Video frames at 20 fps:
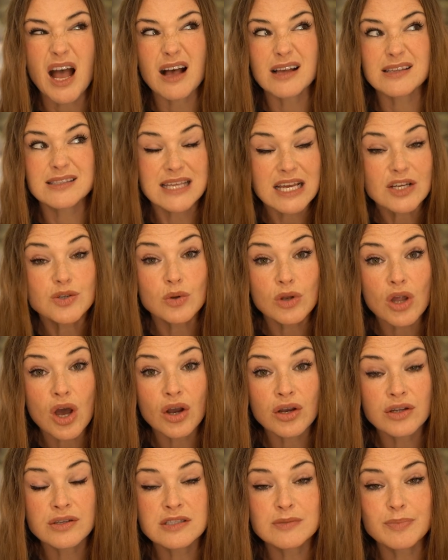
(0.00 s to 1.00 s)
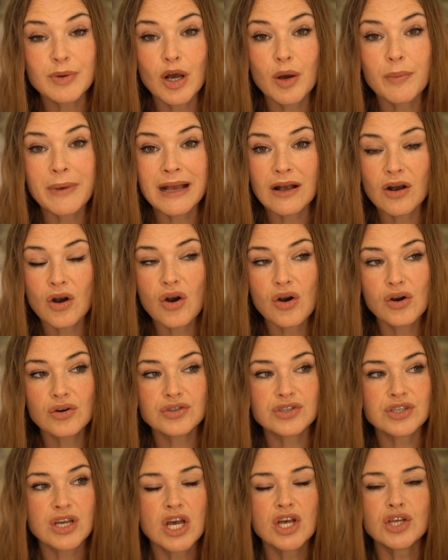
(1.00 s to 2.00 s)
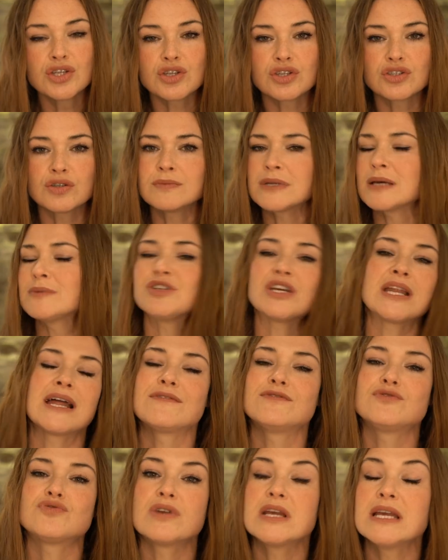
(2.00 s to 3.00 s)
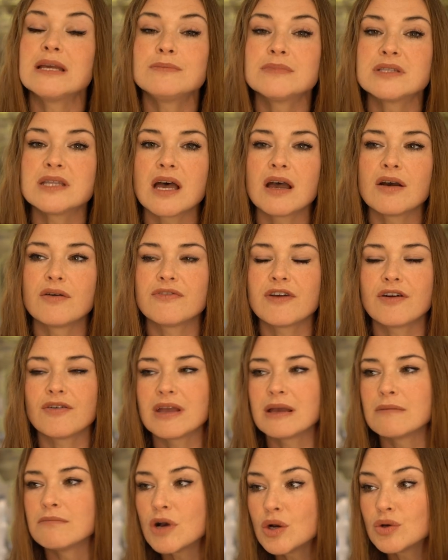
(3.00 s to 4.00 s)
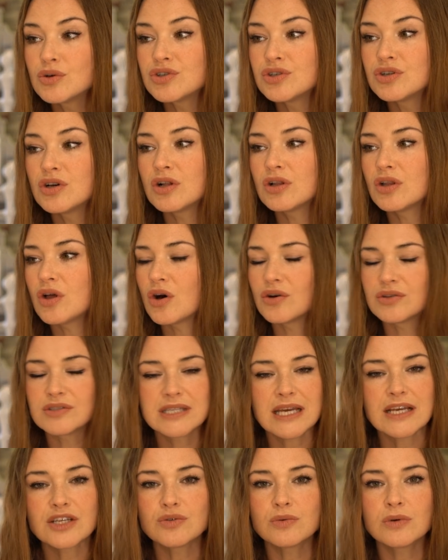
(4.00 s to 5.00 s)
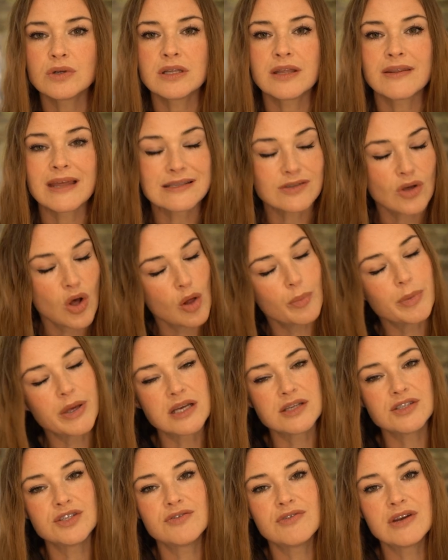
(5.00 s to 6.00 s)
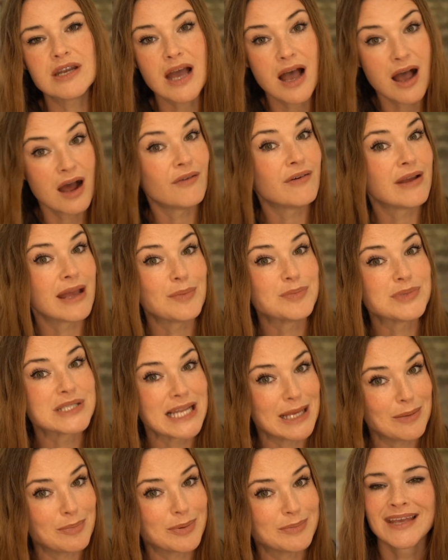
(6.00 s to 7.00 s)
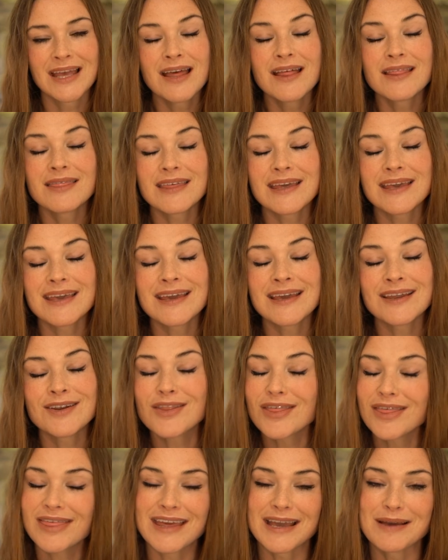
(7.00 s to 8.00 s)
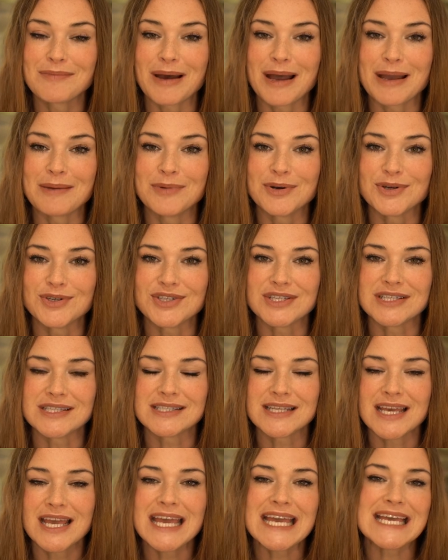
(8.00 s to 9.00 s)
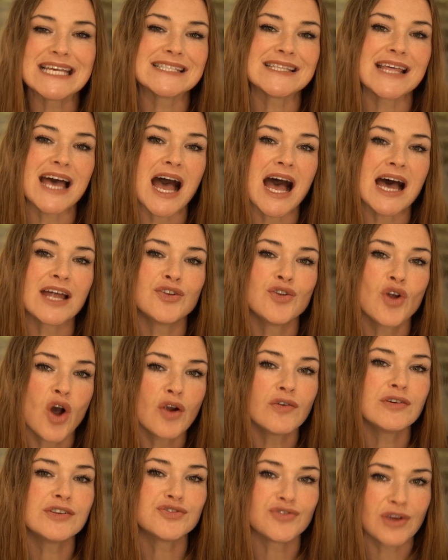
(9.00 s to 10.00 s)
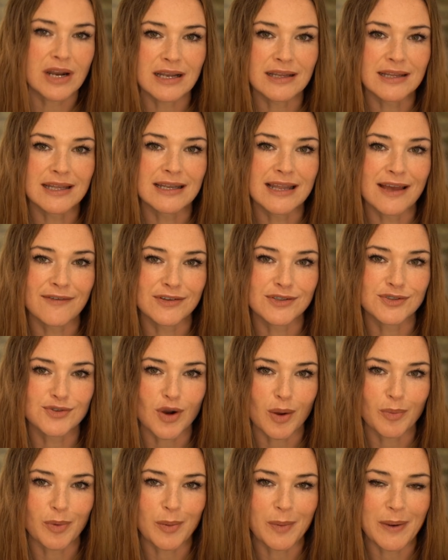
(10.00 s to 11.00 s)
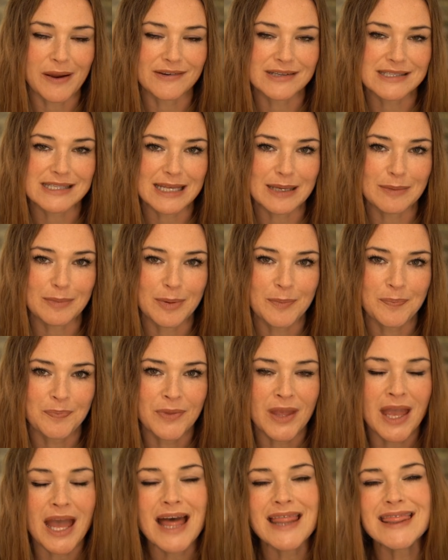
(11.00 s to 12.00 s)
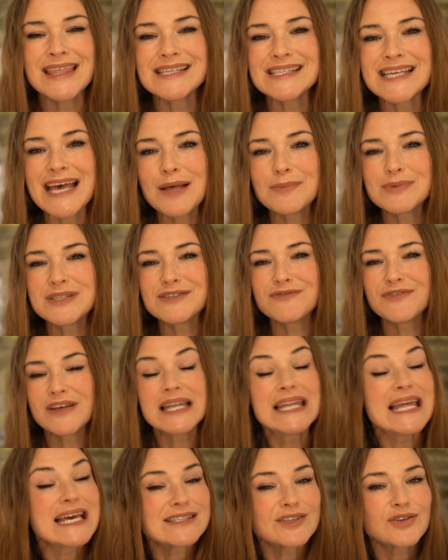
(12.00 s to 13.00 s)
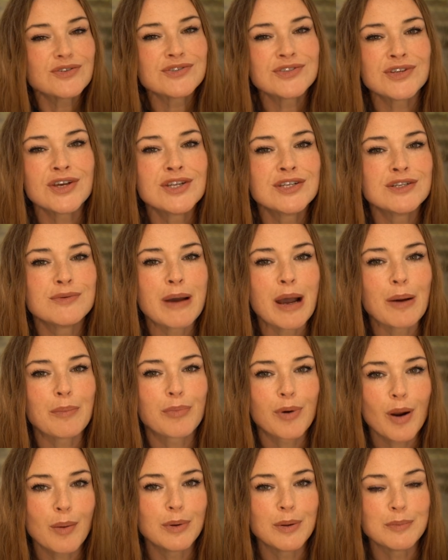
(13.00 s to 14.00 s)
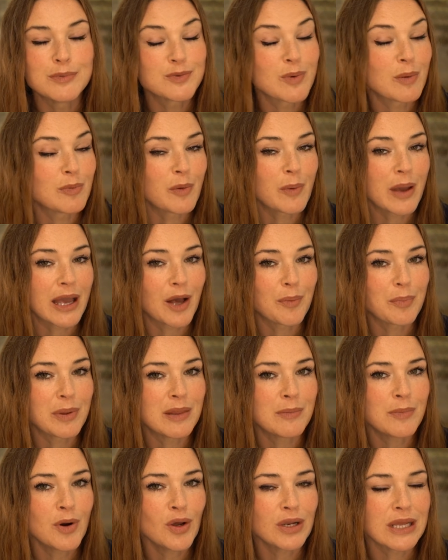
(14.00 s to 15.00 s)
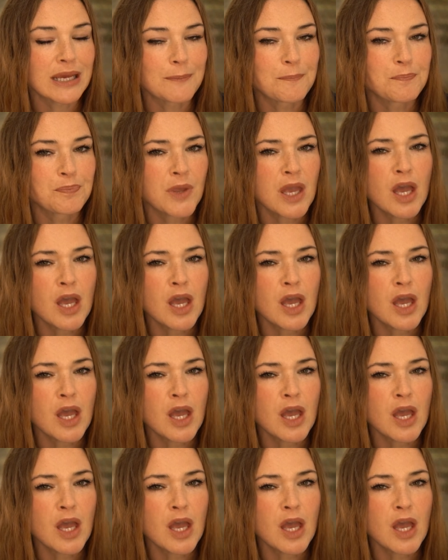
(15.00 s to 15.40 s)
Our sexual organs become engorged, so sometimes you can have dreams that are very emotional or sexual, and that's all because you're in REM sleep. Thinking another thing about emotions is that our noradrenaline levels drop when we're asleep, and this helps us feel less concerned about problems when we wake up in the morning.